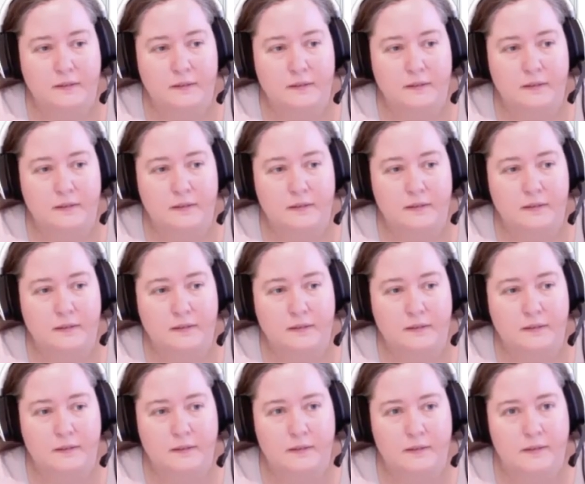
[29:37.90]

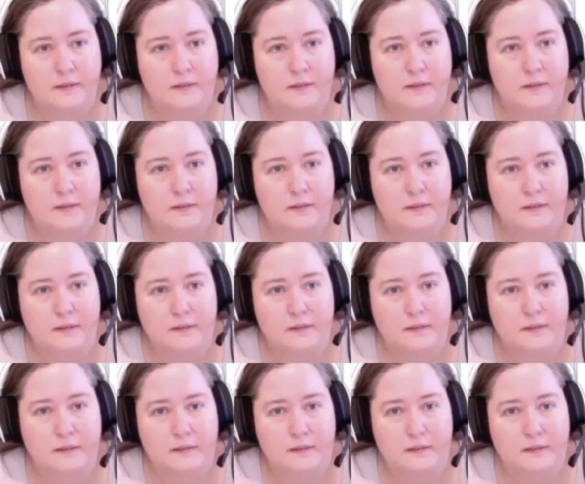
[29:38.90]

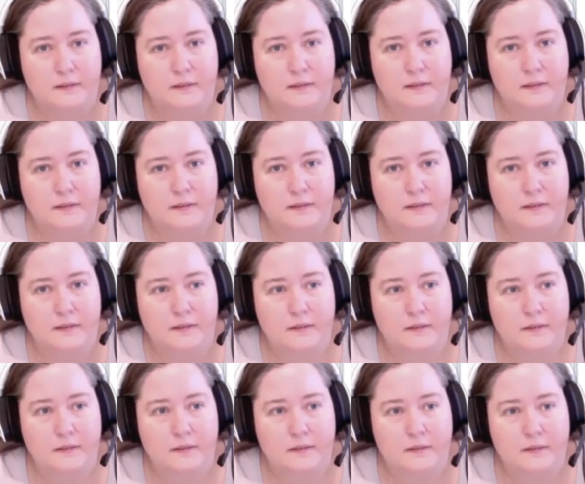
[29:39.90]

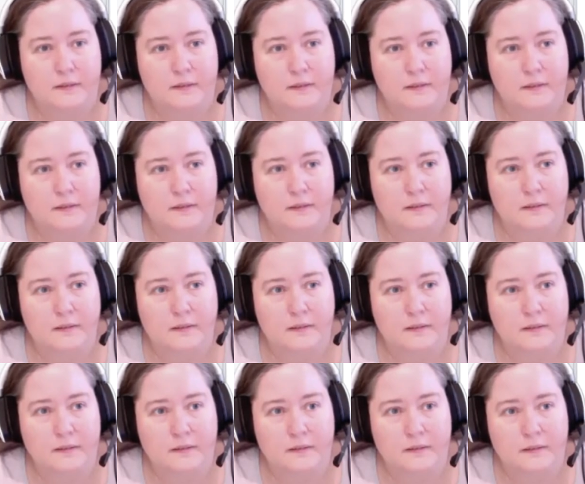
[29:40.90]

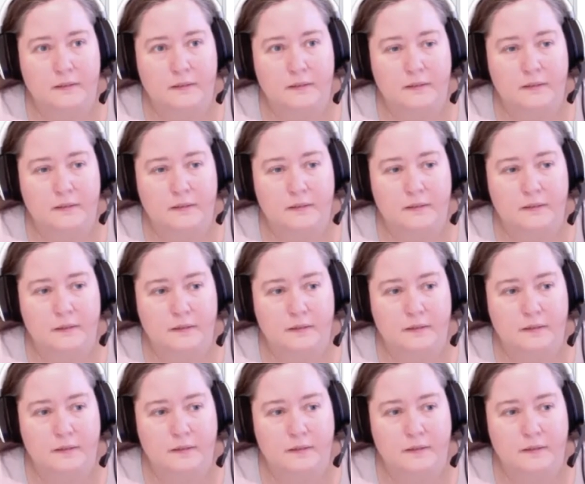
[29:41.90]

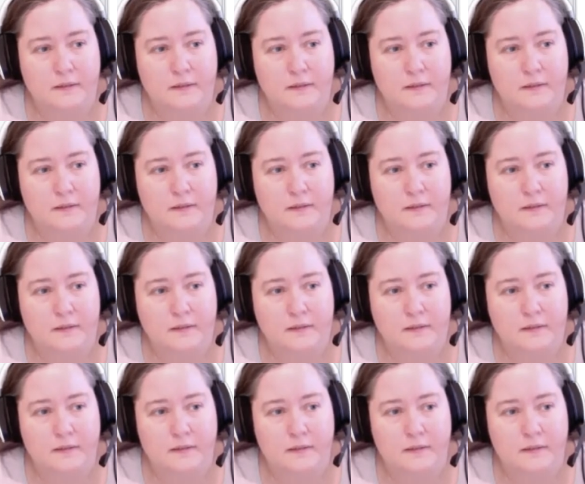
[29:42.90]

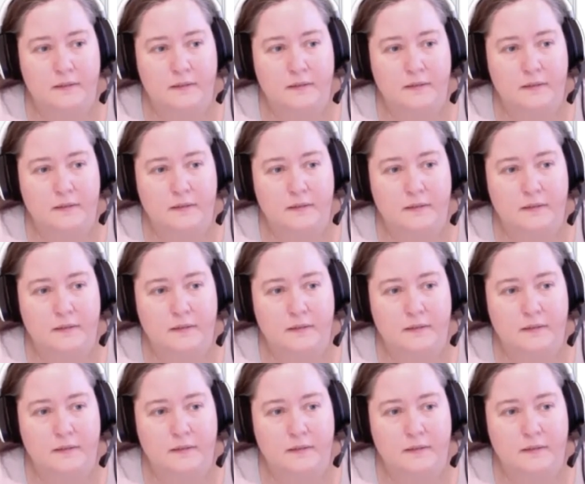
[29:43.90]
The person shown says nothing.